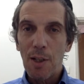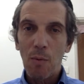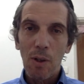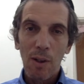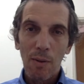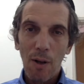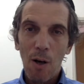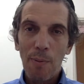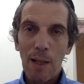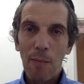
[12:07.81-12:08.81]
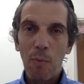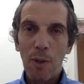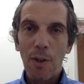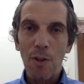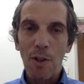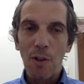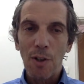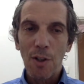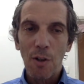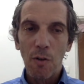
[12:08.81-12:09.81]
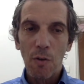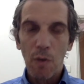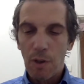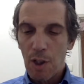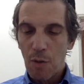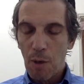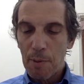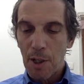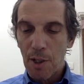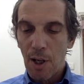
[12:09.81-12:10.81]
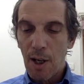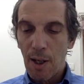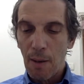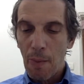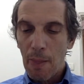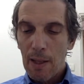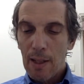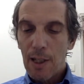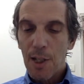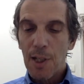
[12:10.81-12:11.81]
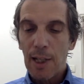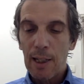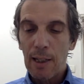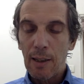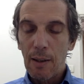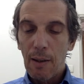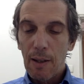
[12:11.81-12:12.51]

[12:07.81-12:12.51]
and we'll open up what those known disruptions are in a second,